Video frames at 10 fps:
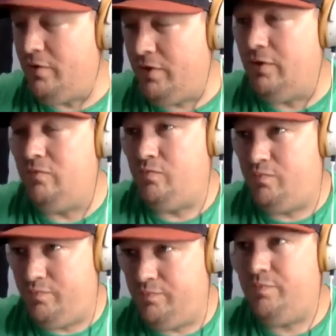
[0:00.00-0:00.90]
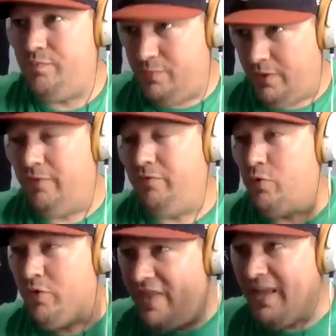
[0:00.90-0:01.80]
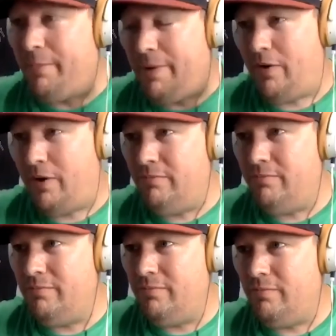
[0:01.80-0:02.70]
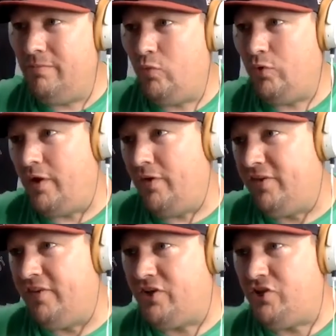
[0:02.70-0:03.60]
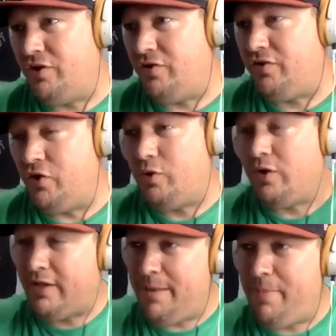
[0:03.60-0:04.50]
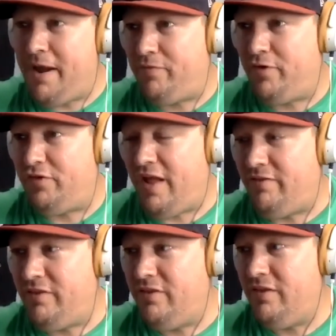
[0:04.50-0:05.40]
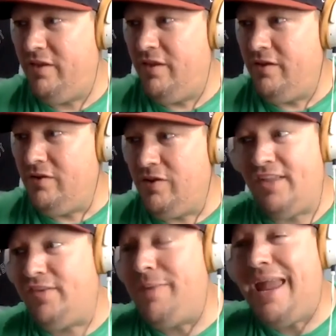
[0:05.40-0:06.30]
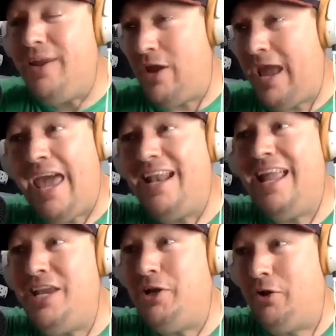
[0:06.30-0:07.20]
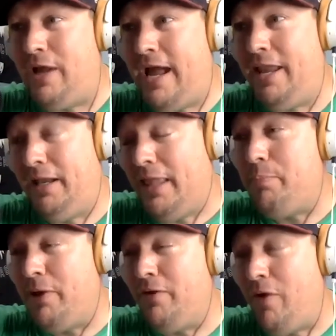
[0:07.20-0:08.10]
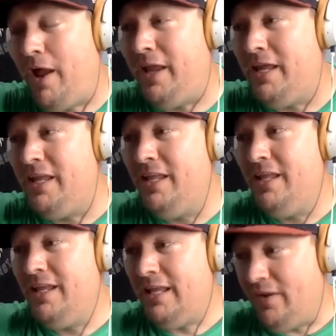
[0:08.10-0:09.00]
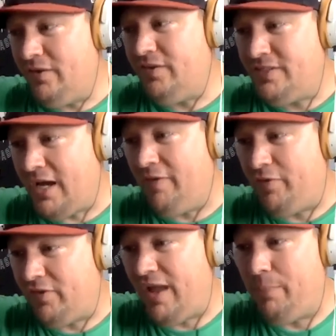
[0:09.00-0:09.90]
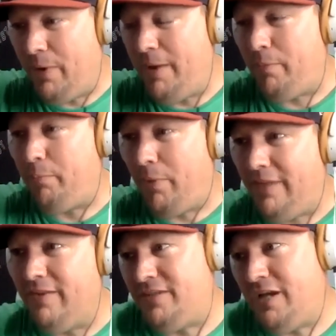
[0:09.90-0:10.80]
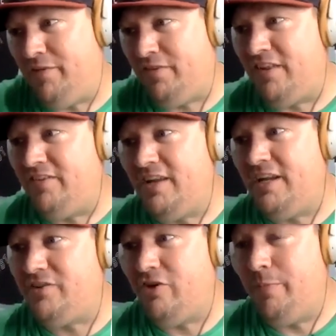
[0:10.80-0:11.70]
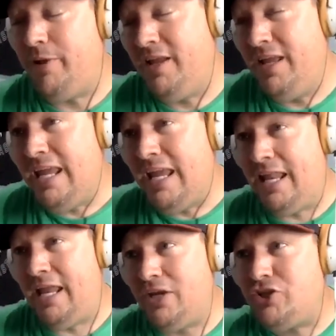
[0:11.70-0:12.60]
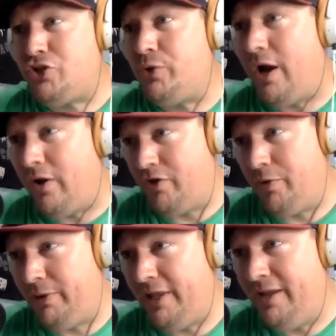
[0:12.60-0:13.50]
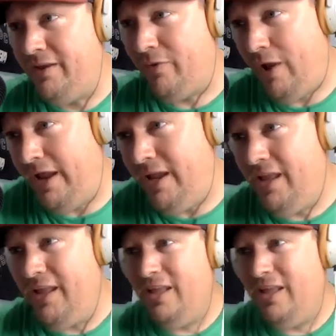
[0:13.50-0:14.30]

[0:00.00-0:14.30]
you know, if you think about it, with all the six years, you could have came back for a seventh. You had some eight. You had an eight-year guy, an Olympian, right? It was the toughest on paper, probably the toughest NCAA tournament in history, arguably, right?